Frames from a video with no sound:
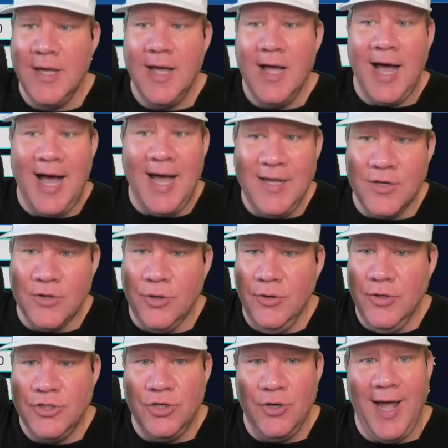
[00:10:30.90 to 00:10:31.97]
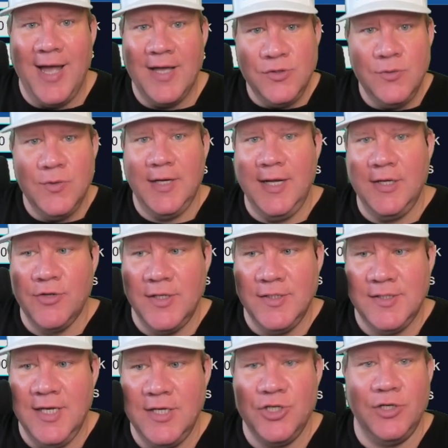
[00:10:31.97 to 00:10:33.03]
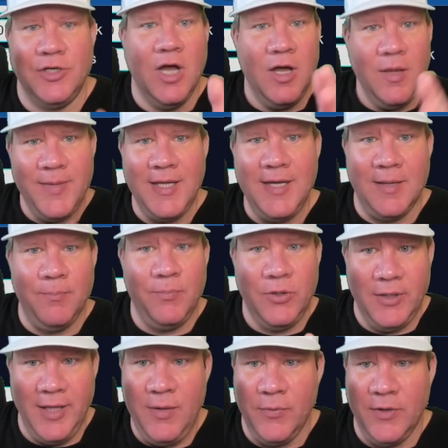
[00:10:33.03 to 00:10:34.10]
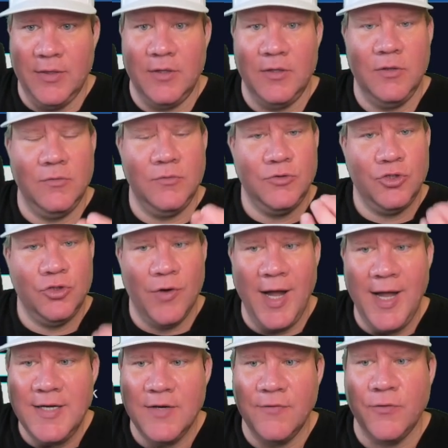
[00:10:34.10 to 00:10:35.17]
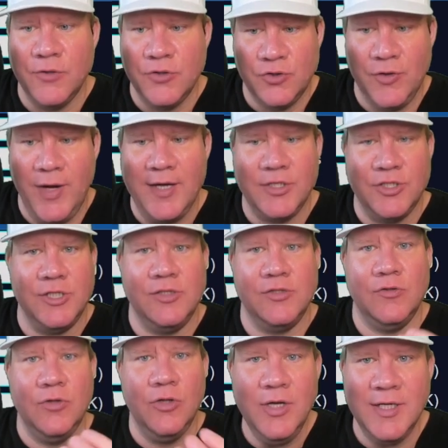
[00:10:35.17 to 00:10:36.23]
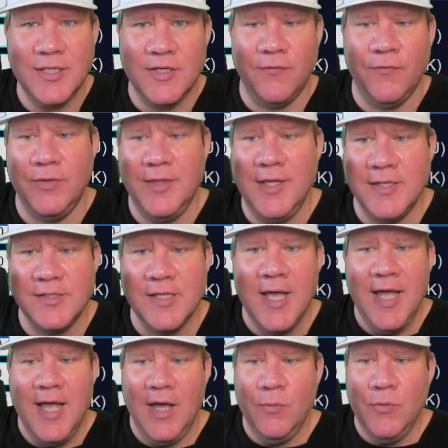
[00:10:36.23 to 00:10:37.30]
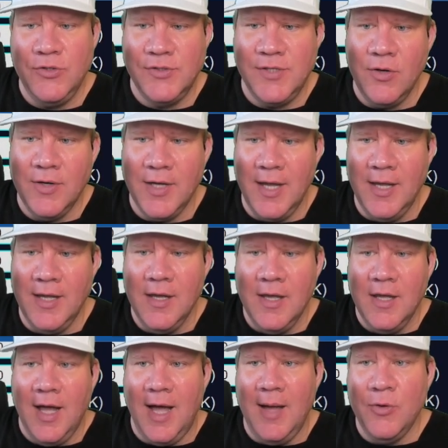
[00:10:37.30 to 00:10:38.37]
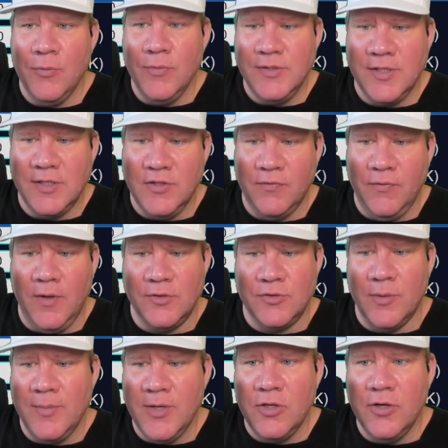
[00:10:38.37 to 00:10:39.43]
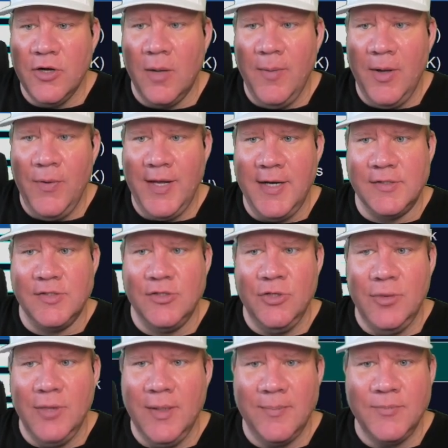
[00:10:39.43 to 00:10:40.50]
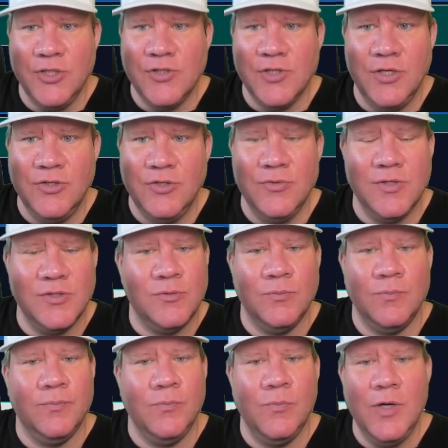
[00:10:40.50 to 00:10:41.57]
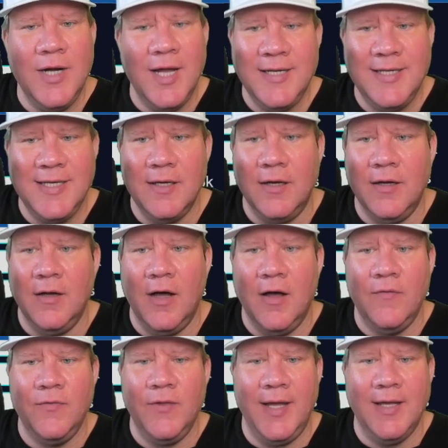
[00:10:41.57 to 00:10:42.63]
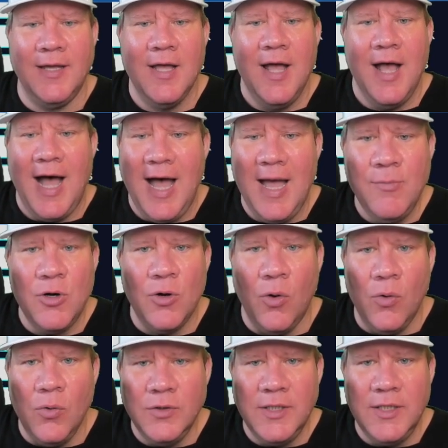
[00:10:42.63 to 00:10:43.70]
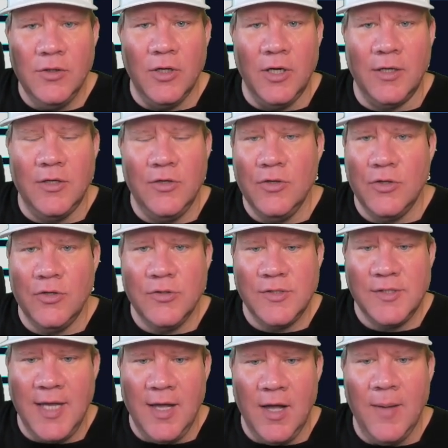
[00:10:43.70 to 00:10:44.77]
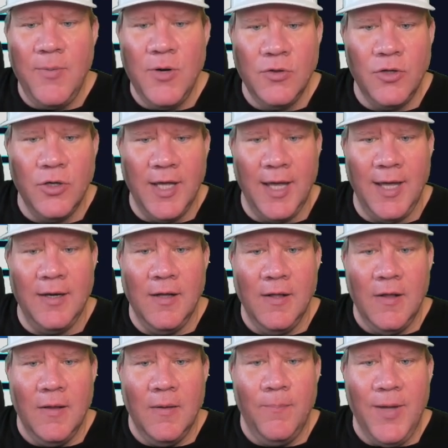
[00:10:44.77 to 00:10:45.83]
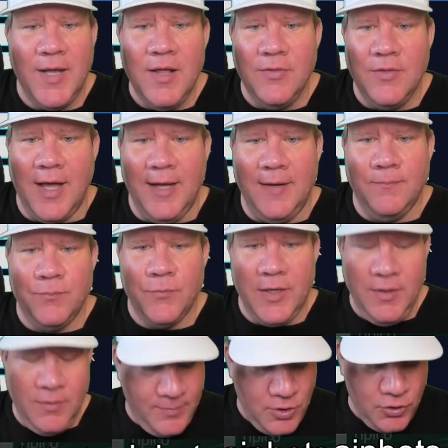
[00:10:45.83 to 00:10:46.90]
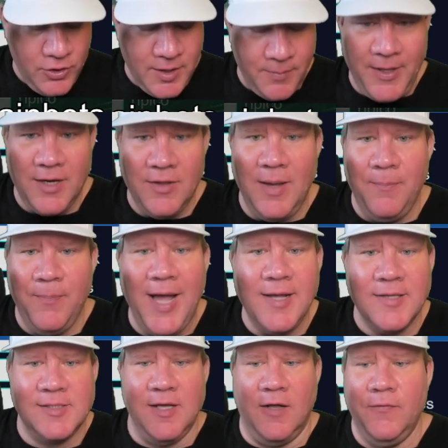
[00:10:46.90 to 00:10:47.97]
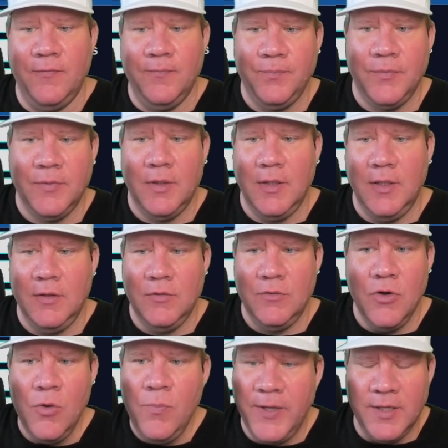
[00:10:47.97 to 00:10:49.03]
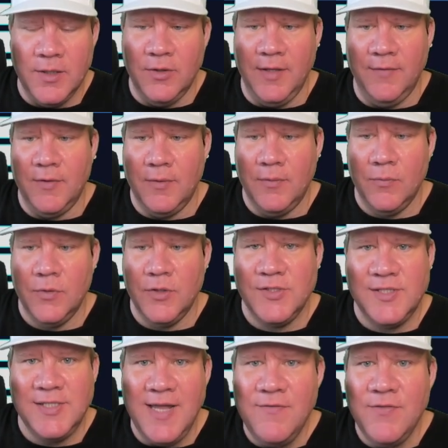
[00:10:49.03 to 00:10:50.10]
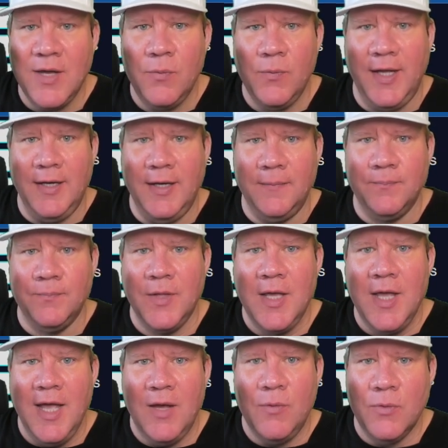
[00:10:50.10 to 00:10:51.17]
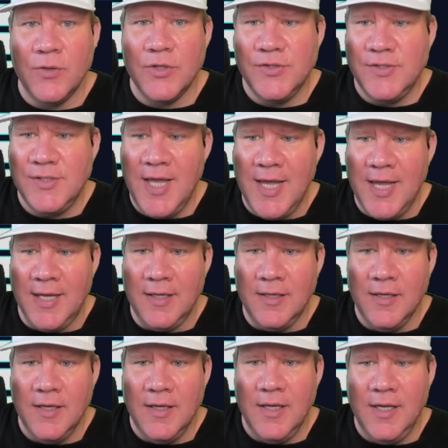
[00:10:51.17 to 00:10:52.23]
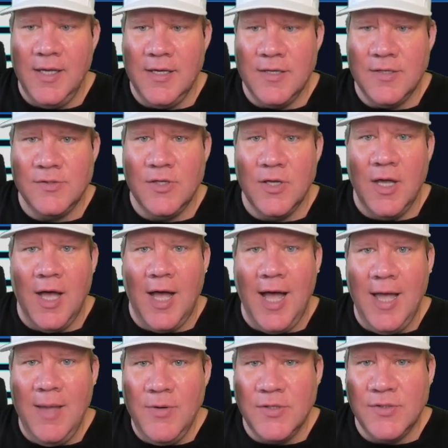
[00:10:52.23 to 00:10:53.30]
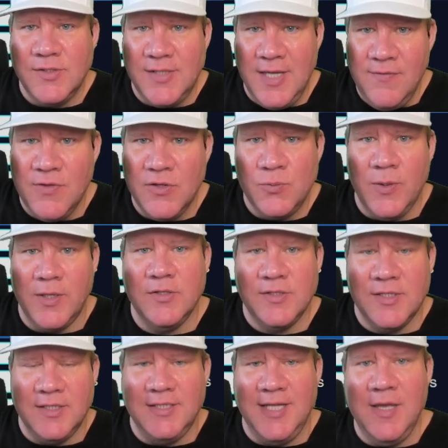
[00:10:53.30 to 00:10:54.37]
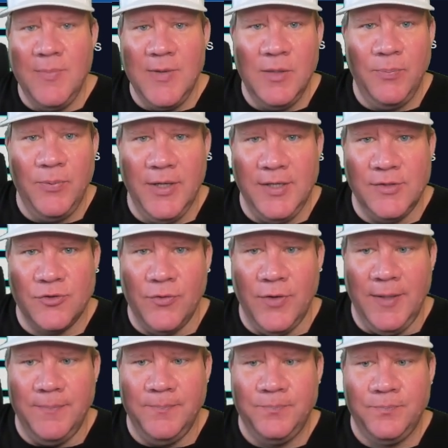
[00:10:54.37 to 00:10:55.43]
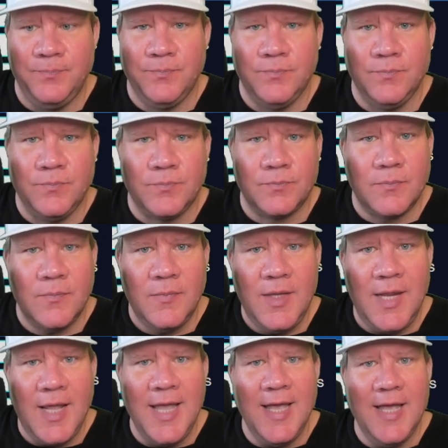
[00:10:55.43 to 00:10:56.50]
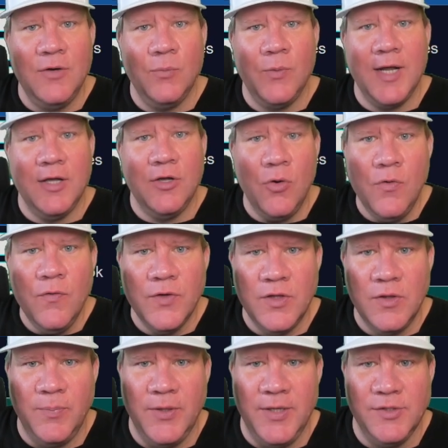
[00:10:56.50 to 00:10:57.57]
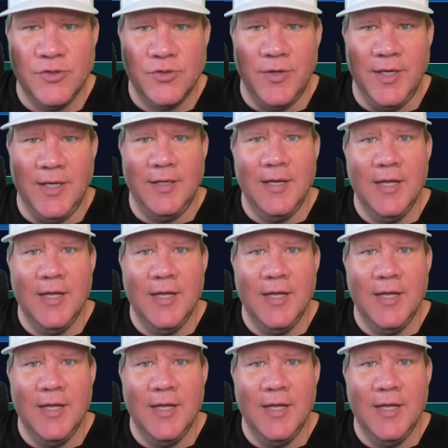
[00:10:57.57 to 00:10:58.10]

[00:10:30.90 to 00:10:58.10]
I encourage you, as you get A-Train Station, come in and play with it. Try different strategies. Look at different things. And when you say, okay, I'm going to reset defaults, or I'm going to clear all my weightings, and you know what, I'm just going to do this one idea of like, I'm going to only look, you can say, I'm going to look at Bet Online, right? I'm going to look at Bet Online by itself. No Pinnacle even. We're going to save that weighting. And what we're going to say is, I'm going to save this weighting. It's going to take me to the play screen. And when I go over to the play screen,